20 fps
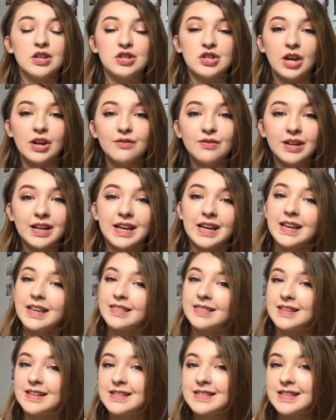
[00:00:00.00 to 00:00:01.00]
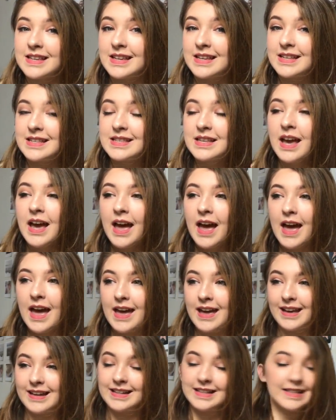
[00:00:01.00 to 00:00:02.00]
generally this is
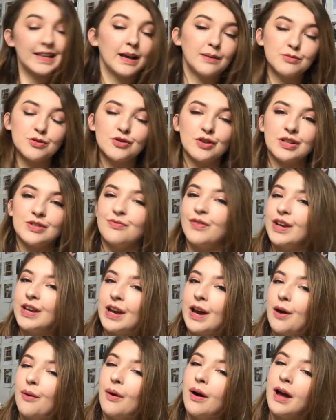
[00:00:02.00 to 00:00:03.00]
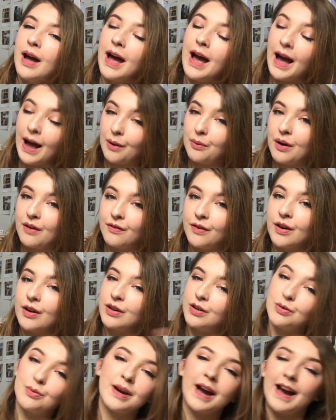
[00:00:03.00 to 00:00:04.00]
a exam stress video, however
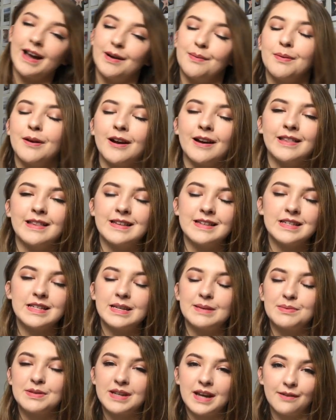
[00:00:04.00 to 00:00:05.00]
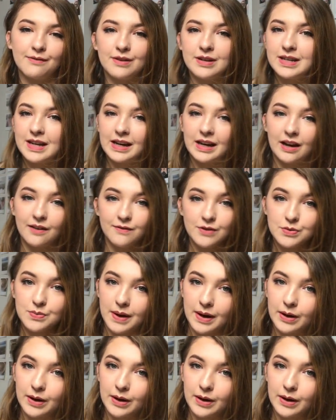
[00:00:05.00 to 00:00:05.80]
you can apply these tips to everyday life as